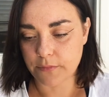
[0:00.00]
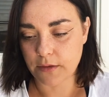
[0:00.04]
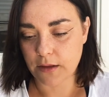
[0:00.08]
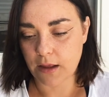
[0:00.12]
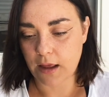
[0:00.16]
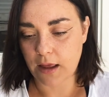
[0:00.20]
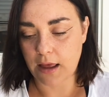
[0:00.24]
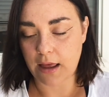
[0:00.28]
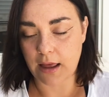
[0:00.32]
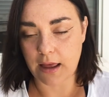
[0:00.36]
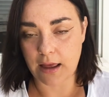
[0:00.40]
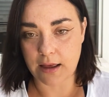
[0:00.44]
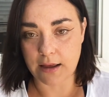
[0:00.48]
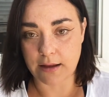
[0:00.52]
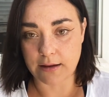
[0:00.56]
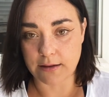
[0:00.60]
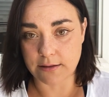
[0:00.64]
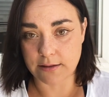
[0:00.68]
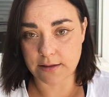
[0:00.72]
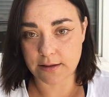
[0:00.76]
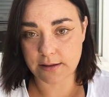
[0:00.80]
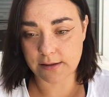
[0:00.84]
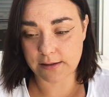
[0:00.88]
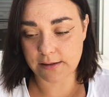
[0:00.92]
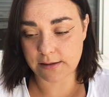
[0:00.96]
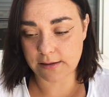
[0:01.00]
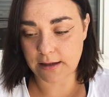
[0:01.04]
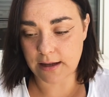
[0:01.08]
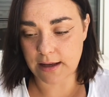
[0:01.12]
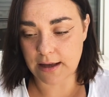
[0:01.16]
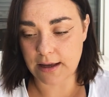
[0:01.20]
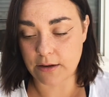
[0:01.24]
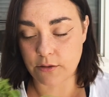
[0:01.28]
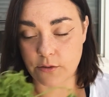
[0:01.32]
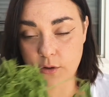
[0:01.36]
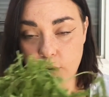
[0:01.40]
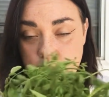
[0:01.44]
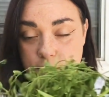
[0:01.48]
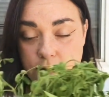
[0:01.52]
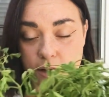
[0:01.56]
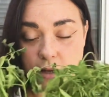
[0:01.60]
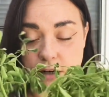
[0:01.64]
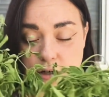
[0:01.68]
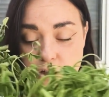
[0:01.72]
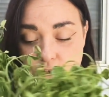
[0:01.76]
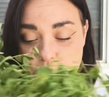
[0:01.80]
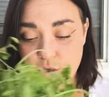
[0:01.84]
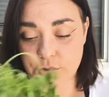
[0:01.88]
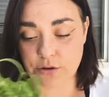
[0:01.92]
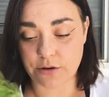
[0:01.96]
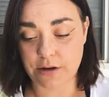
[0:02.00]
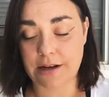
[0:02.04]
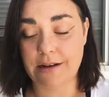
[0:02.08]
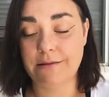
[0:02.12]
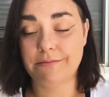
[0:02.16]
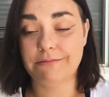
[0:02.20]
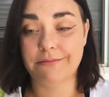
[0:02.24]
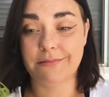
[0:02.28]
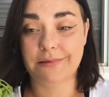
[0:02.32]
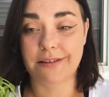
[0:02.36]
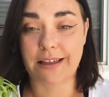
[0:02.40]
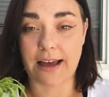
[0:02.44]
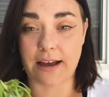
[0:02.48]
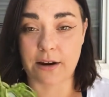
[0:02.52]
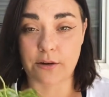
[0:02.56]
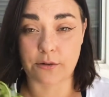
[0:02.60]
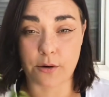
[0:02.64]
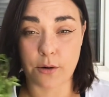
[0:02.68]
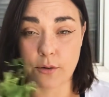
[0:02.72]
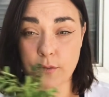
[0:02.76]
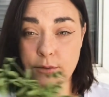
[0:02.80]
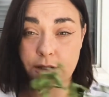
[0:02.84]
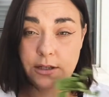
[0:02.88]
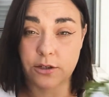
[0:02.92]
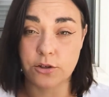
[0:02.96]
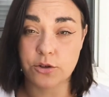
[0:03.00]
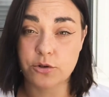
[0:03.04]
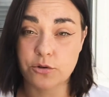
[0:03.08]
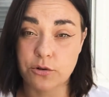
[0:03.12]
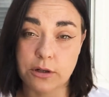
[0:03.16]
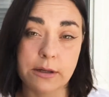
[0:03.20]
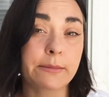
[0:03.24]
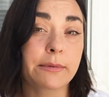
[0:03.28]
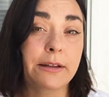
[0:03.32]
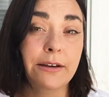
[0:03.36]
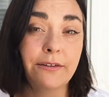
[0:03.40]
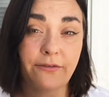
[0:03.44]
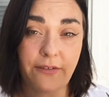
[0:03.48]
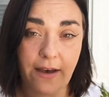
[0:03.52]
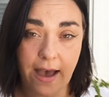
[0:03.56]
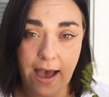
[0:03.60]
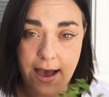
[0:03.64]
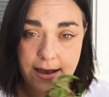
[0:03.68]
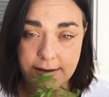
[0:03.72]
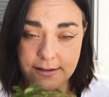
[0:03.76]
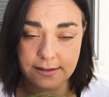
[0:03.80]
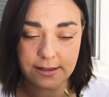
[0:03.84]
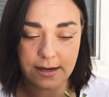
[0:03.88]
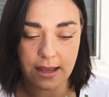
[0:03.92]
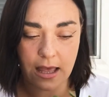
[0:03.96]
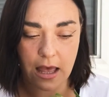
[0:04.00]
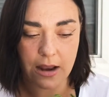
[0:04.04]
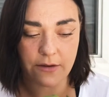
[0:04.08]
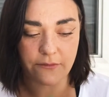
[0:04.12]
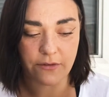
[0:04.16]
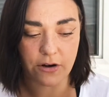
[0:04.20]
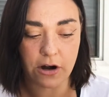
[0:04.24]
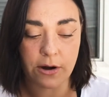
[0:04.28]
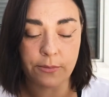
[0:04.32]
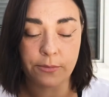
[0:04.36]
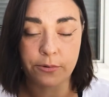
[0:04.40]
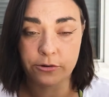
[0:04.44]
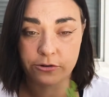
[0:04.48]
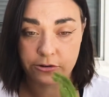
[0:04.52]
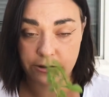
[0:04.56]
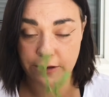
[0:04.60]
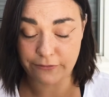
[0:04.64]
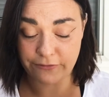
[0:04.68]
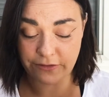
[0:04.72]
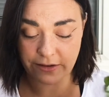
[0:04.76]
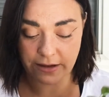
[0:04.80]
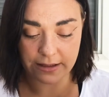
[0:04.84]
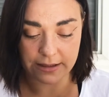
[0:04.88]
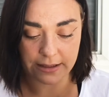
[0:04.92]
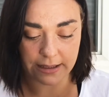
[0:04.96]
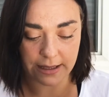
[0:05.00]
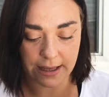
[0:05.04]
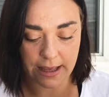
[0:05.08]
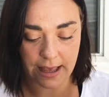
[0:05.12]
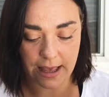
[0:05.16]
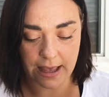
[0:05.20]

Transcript: It grows on a tree that grows extremely fast and very prolifically,